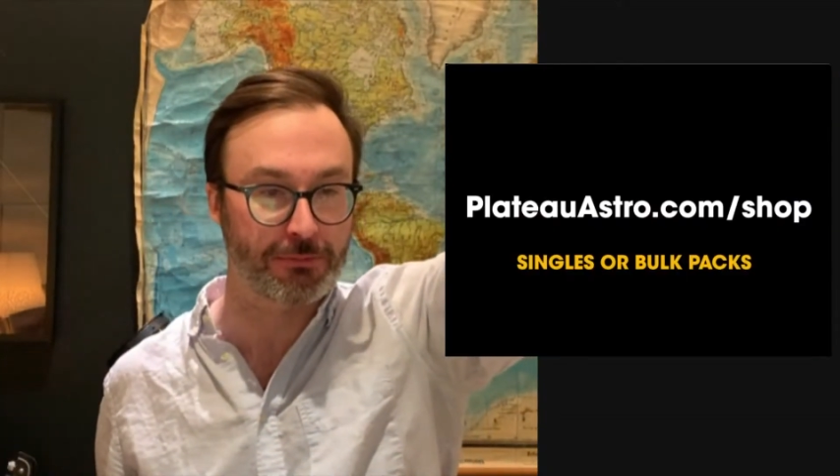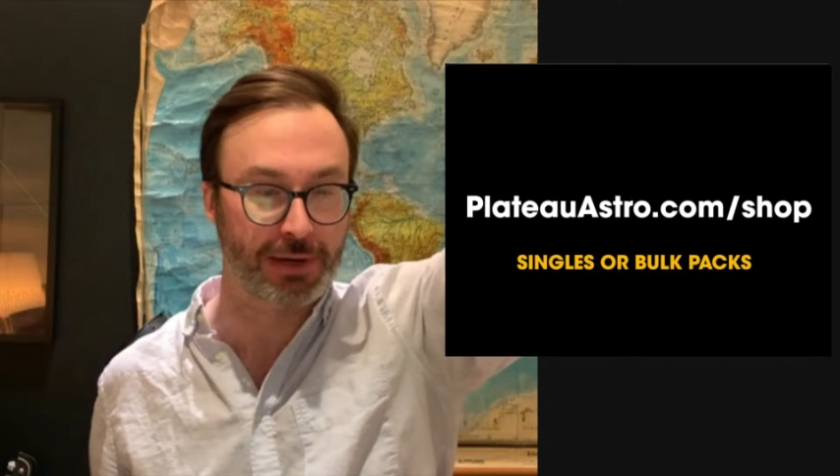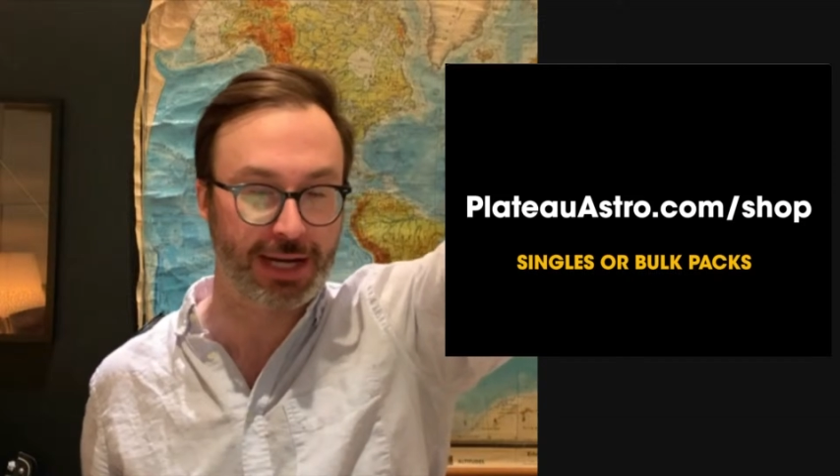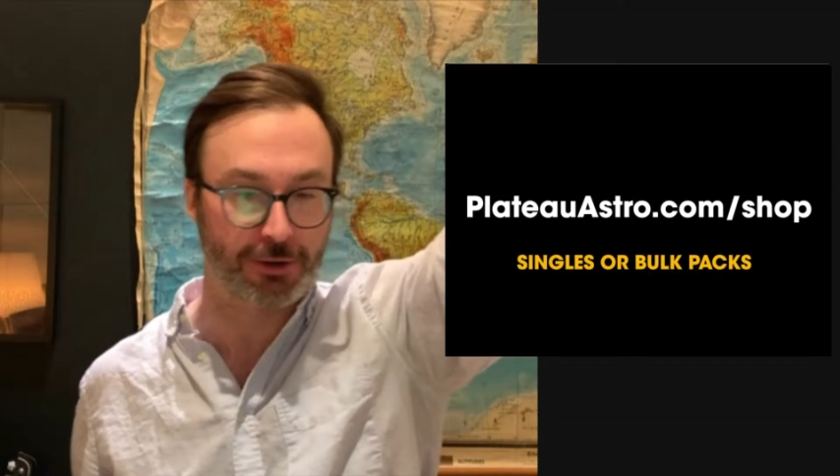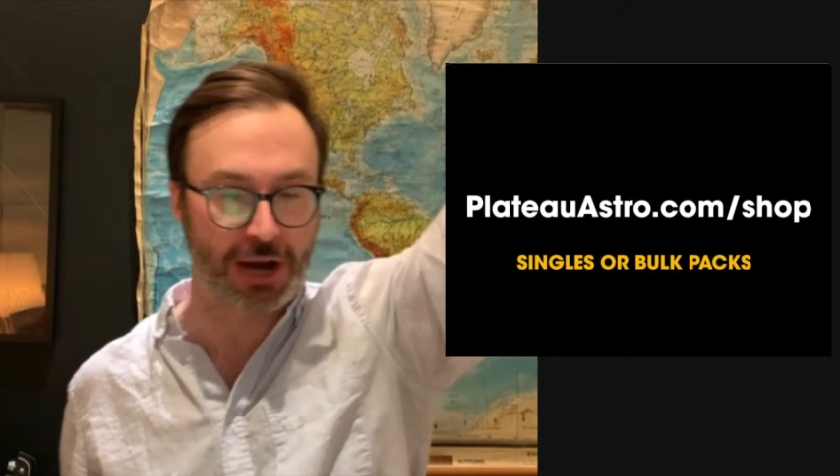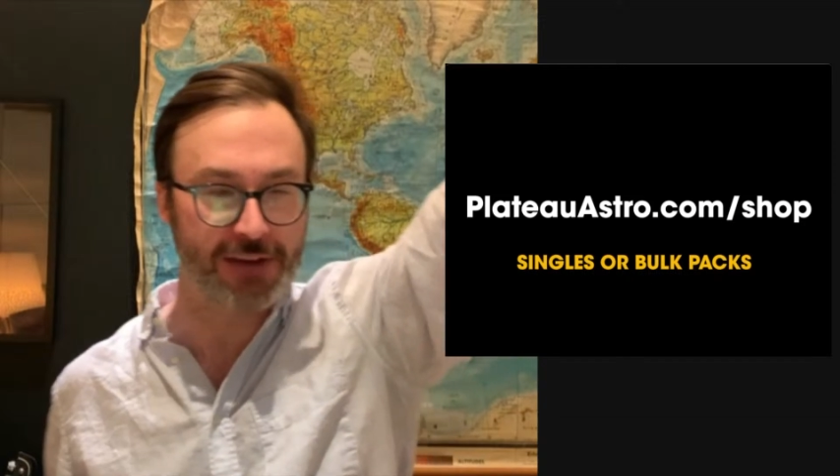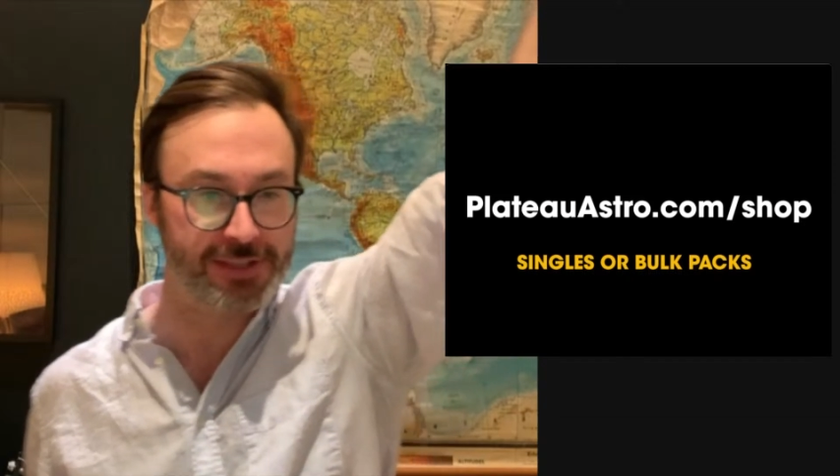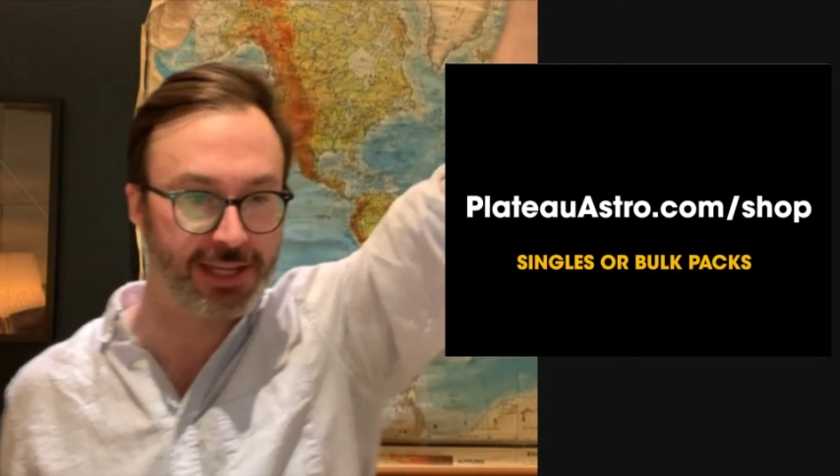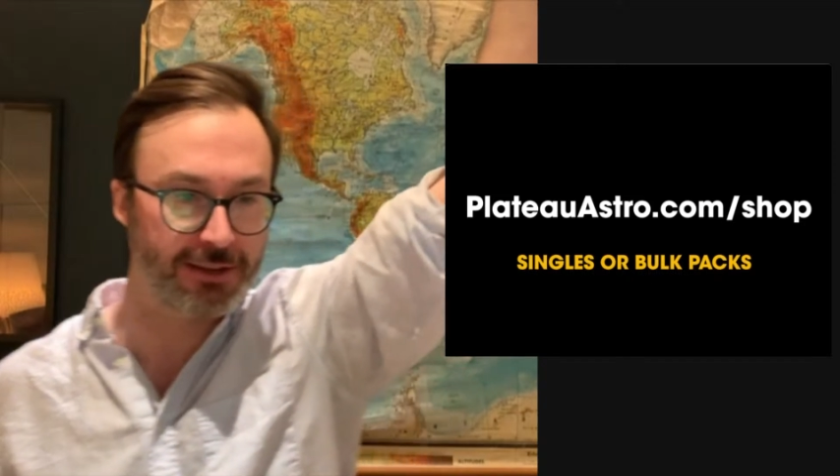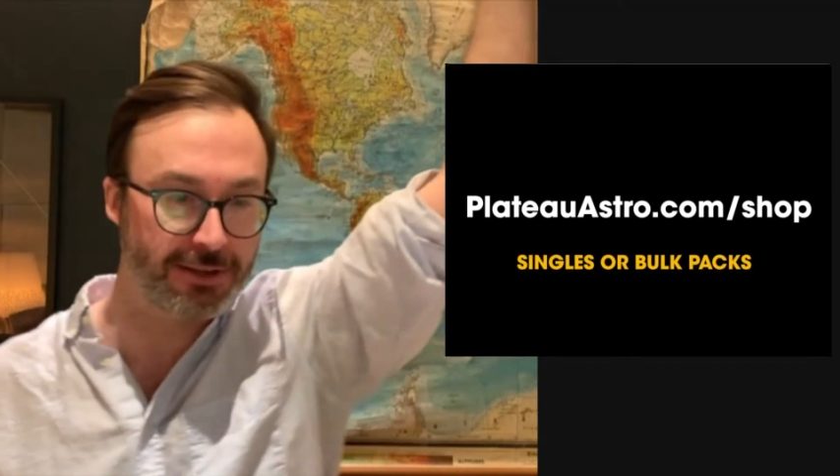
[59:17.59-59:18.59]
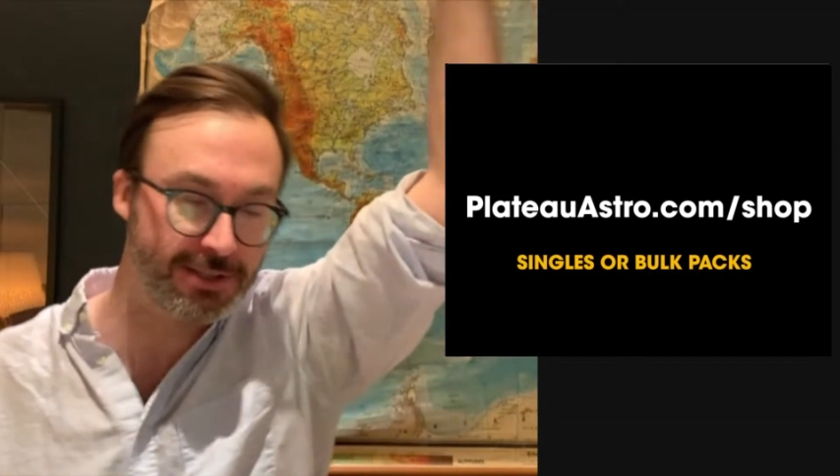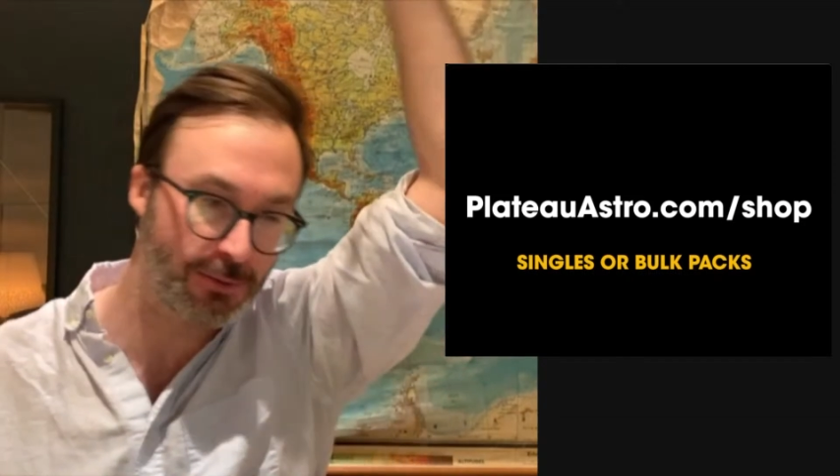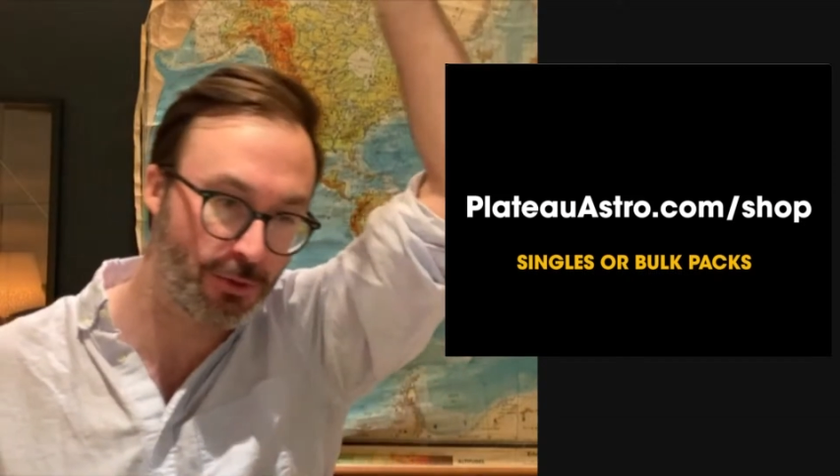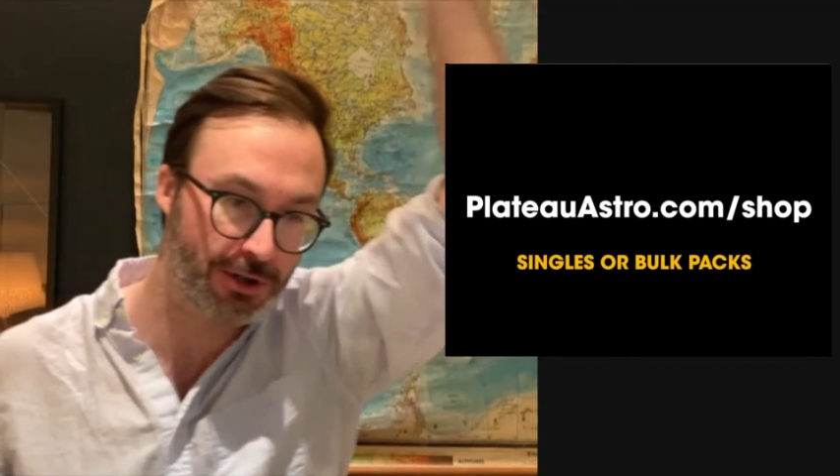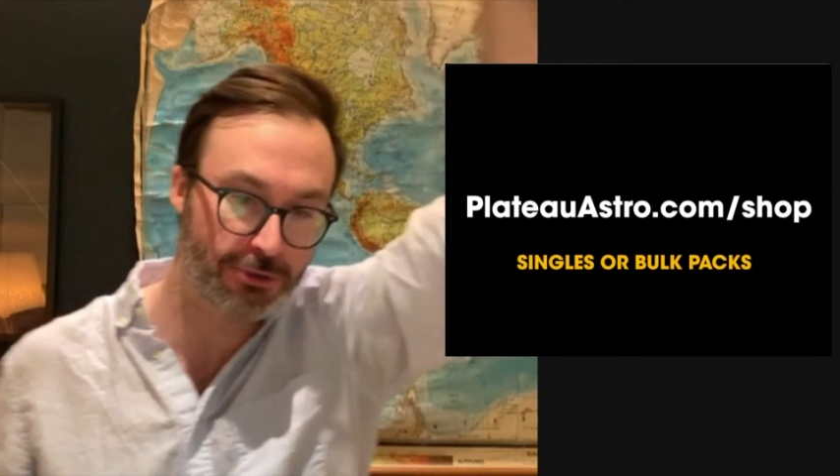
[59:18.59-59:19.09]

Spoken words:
buy craft singles or